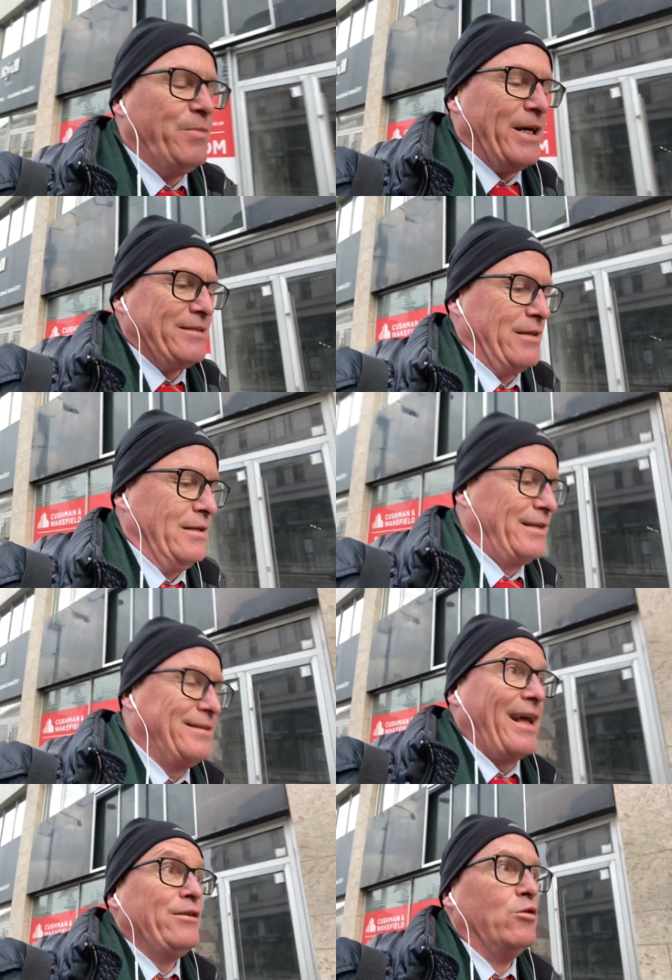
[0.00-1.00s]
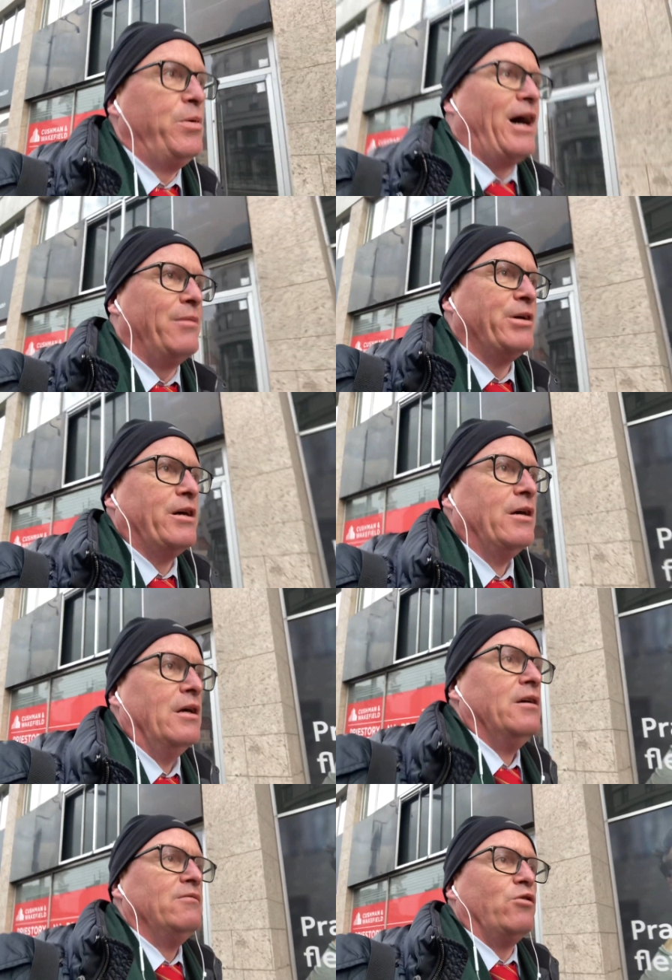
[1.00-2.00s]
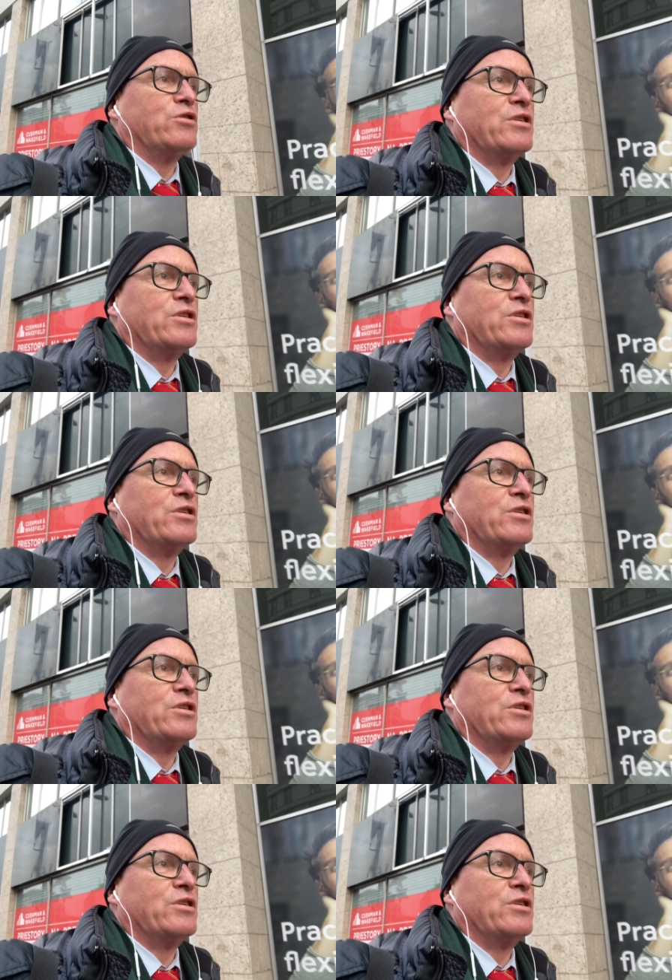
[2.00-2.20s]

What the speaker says: but the Danube harbor was